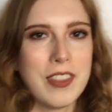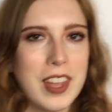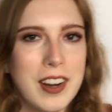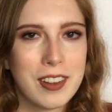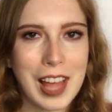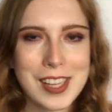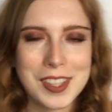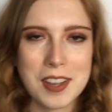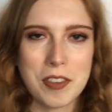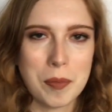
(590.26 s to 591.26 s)
then
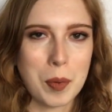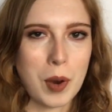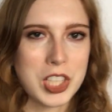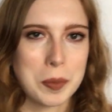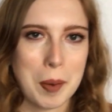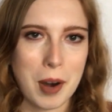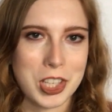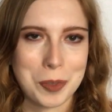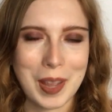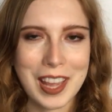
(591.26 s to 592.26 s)
lastly, if you've been watching my
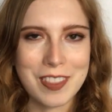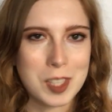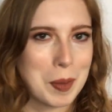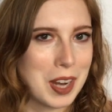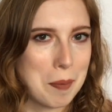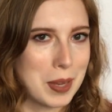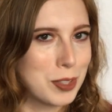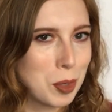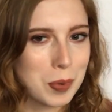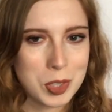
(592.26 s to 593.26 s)
Project Pan, this might not be
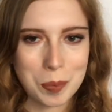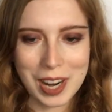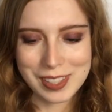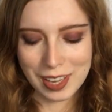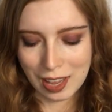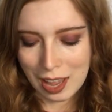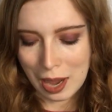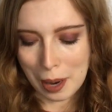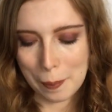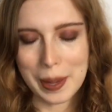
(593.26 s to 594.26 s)
super surprising,
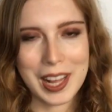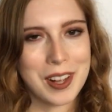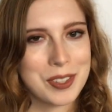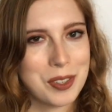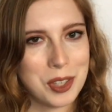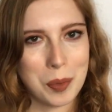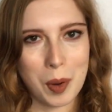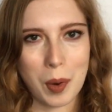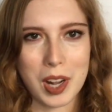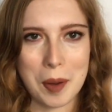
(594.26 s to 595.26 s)
but I also do want to
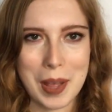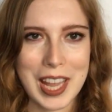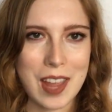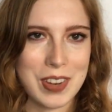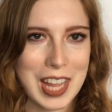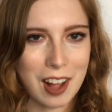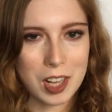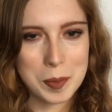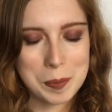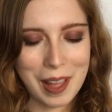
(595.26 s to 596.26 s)
work on my KB Beauty
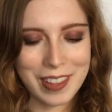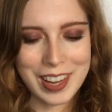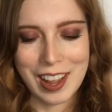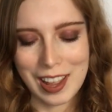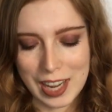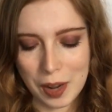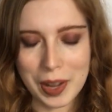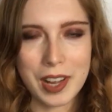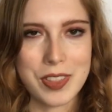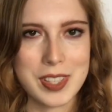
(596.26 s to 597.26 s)
Alchemist palette. Now I
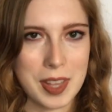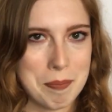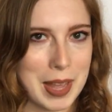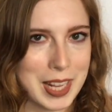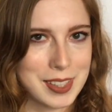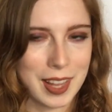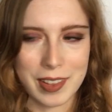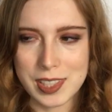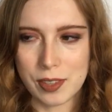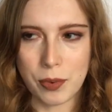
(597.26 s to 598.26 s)
got this on mega sale
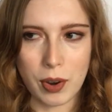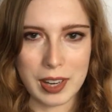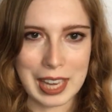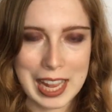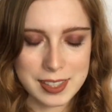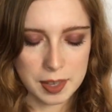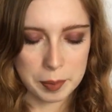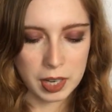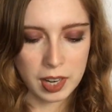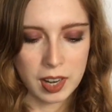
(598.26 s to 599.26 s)
at Sephora last
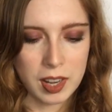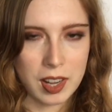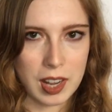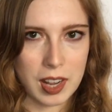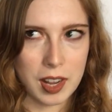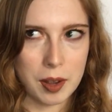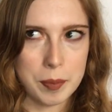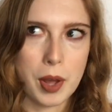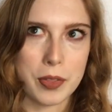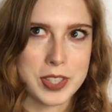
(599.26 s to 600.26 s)
summer.
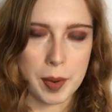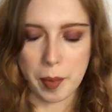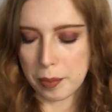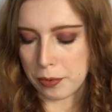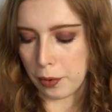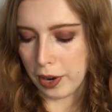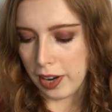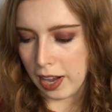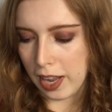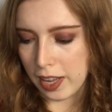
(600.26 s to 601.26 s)
No, the summer
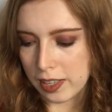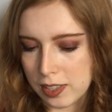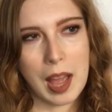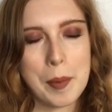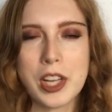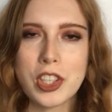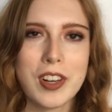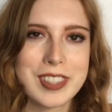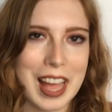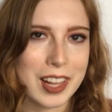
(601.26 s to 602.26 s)
before, and I'm not sure
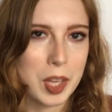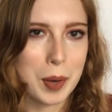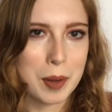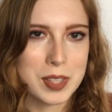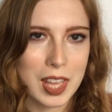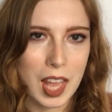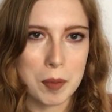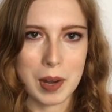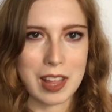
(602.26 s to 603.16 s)
exactly what I was thinking, but I